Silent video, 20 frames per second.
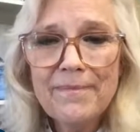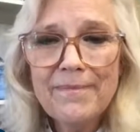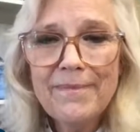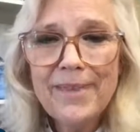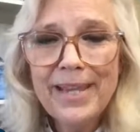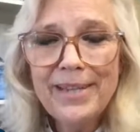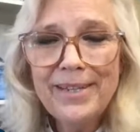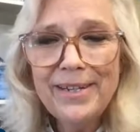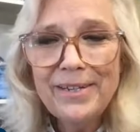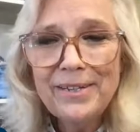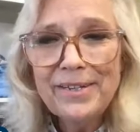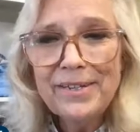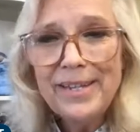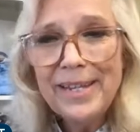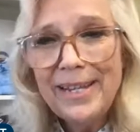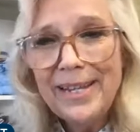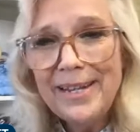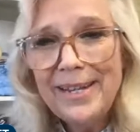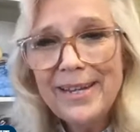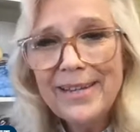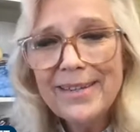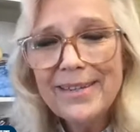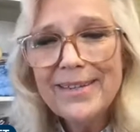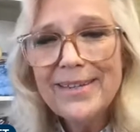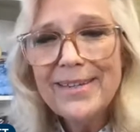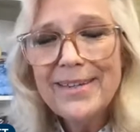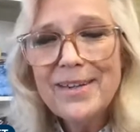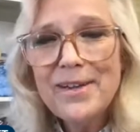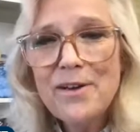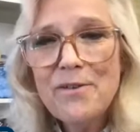that little seed
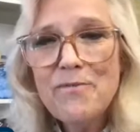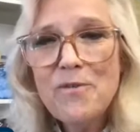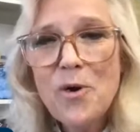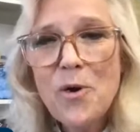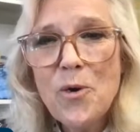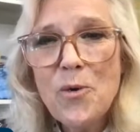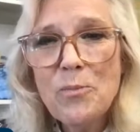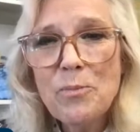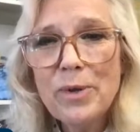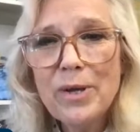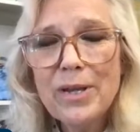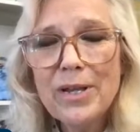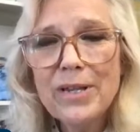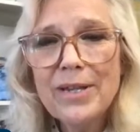of hope